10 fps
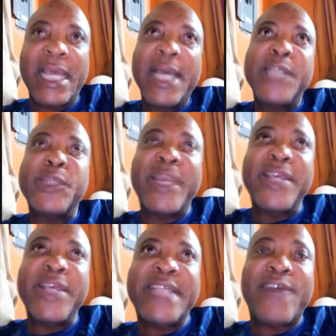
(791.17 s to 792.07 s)
So when they
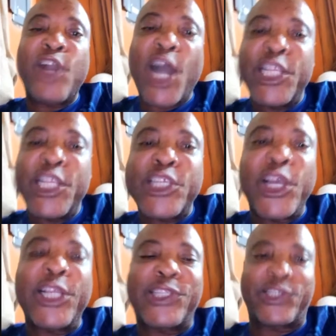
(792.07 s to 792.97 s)
used to have
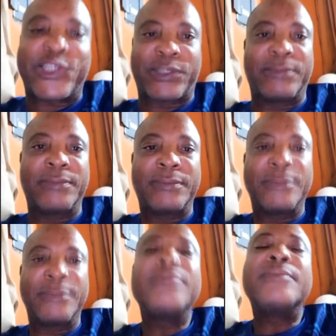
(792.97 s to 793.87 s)
concerts,
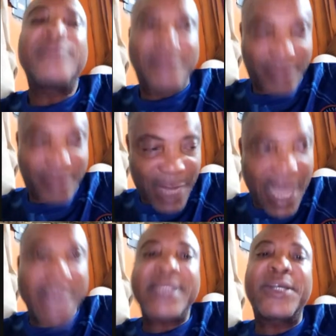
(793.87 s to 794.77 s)
I
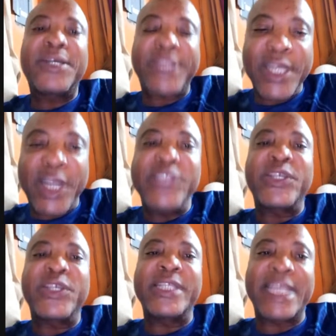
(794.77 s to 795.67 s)
used to go to the
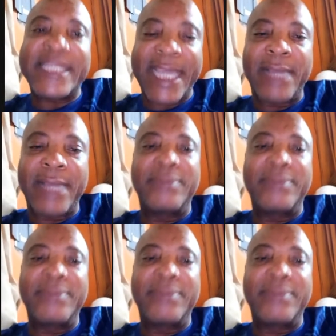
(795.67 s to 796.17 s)
concerts and sing.